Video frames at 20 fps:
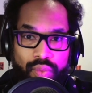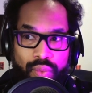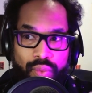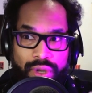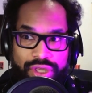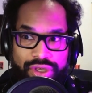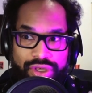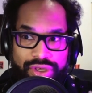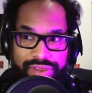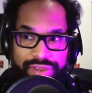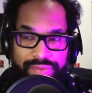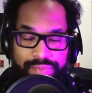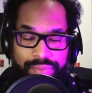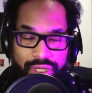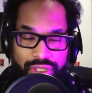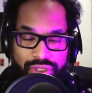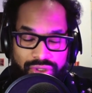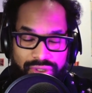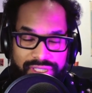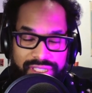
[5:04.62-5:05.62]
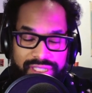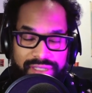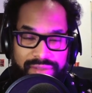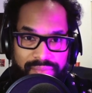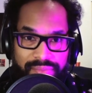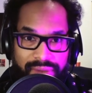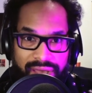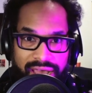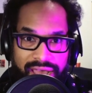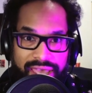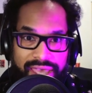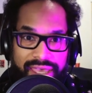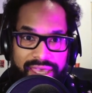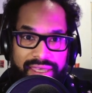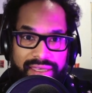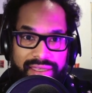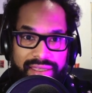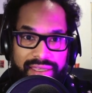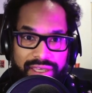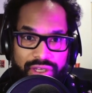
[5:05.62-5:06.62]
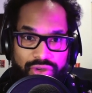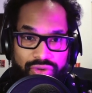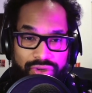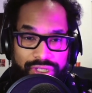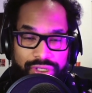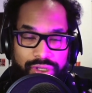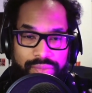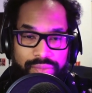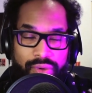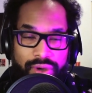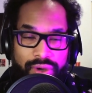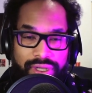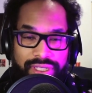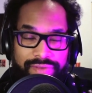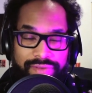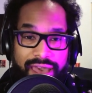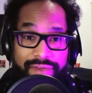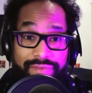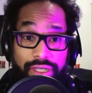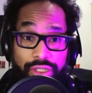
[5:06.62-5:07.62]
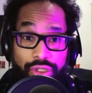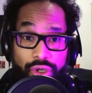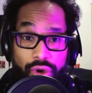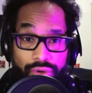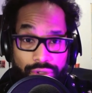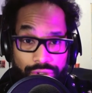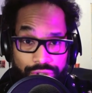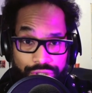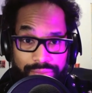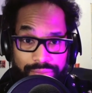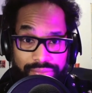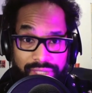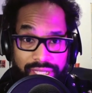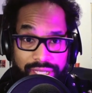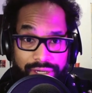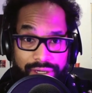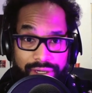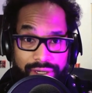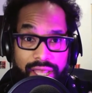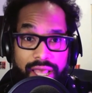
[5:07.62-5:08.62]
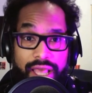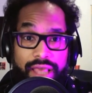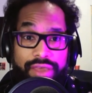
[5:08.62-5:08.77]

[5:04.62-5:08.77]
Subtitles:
which is buttressed by a critical point of having an ownership layer.